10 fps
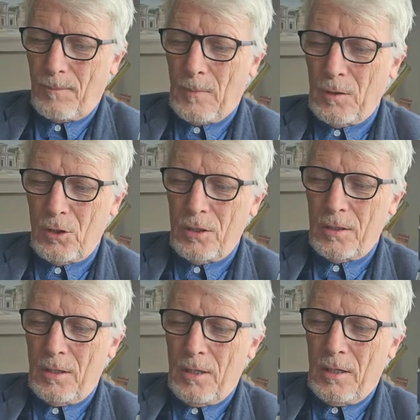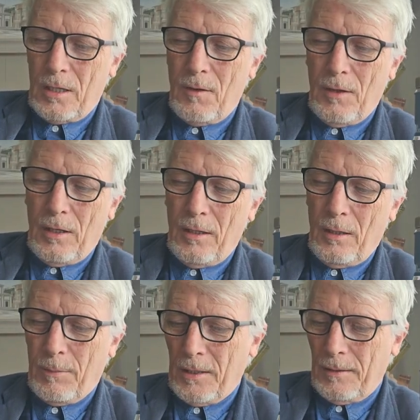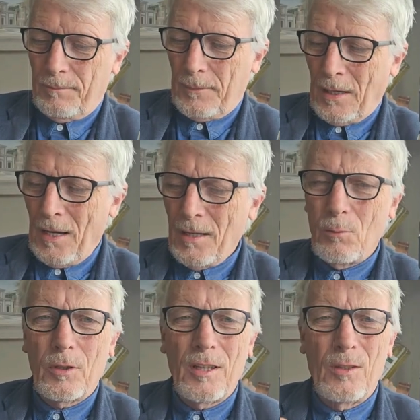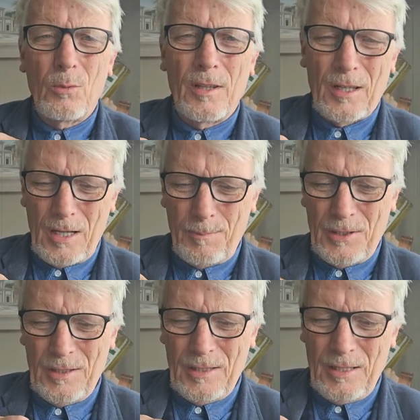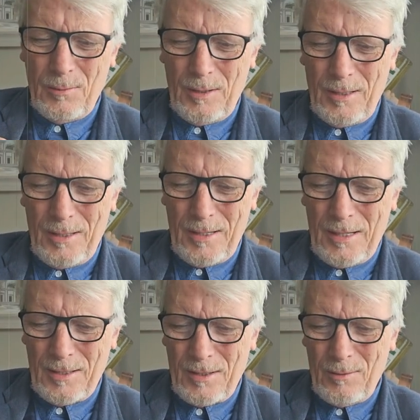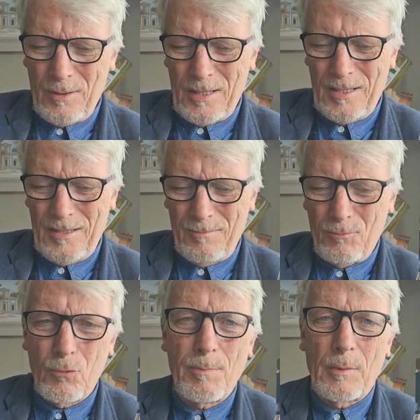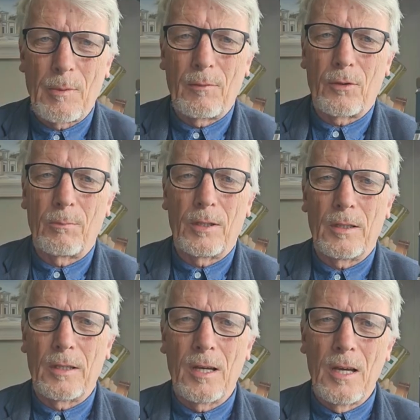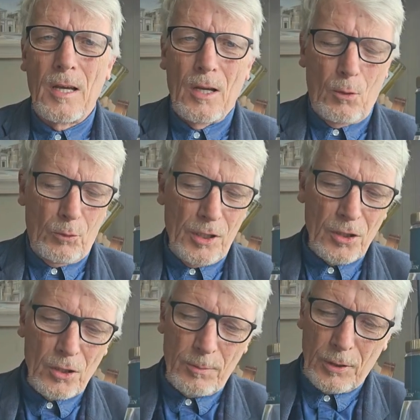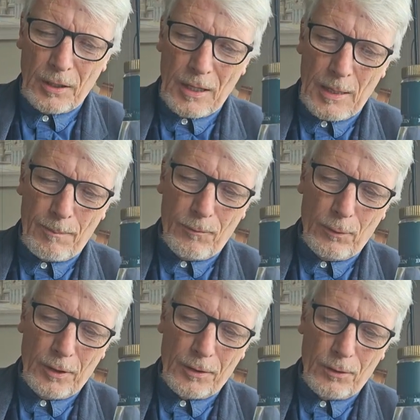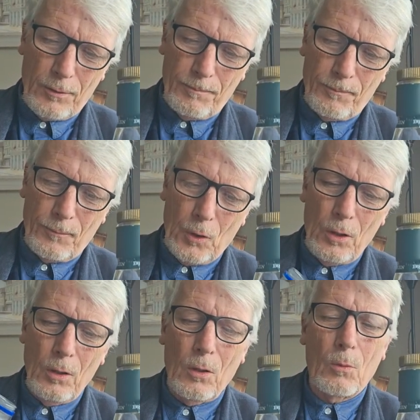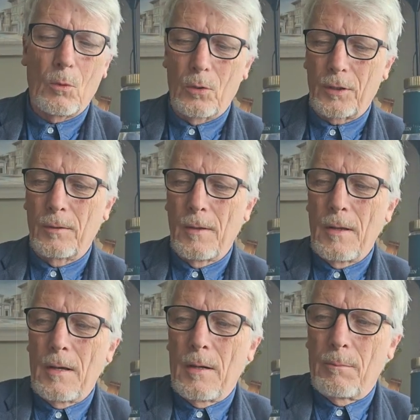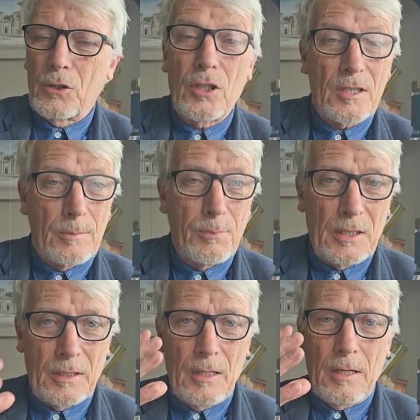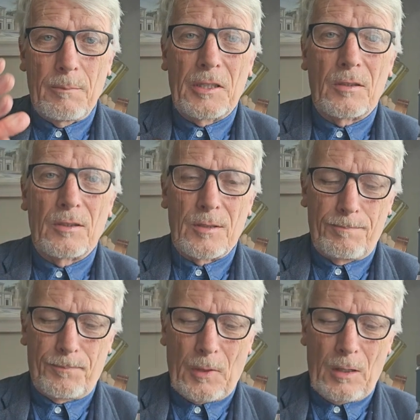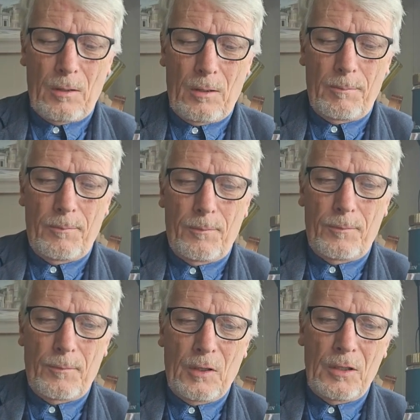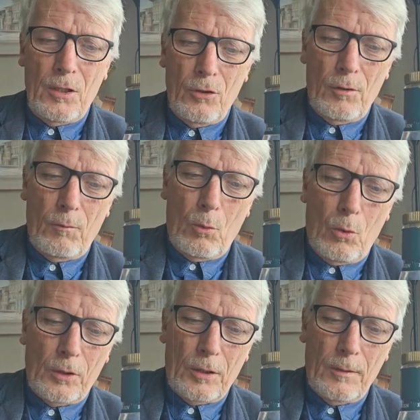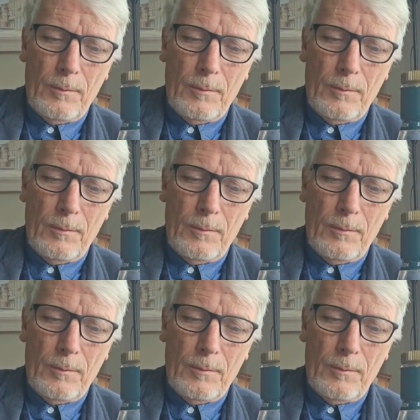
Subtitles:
let's just give it a little bit. I hate what they do with the caps these days where they're attached. I always tend to rip them off completely. We're just going to put a cap full in here, not a lot of water, but just a bit, because the addition of water